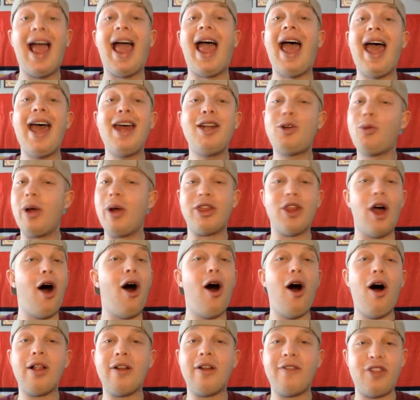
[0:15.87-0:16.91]
and with
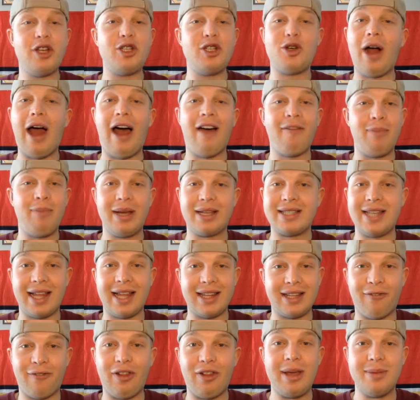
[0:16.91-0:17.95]
all of the draft picks
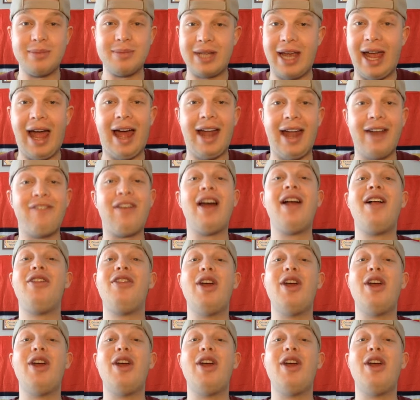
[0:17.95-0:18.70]
that the Flames have,